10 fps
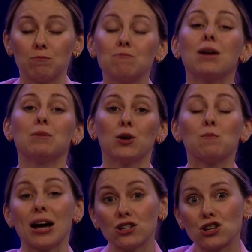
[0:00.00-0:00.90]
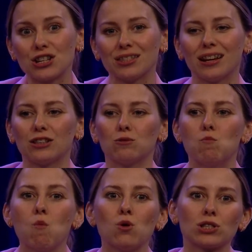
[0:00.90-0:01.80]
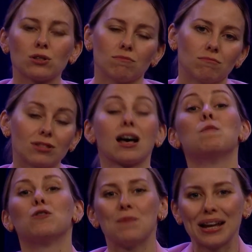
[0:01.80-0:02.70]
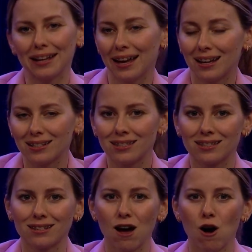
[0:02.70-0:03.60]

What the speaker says: Maybe you mentioned that some of my guests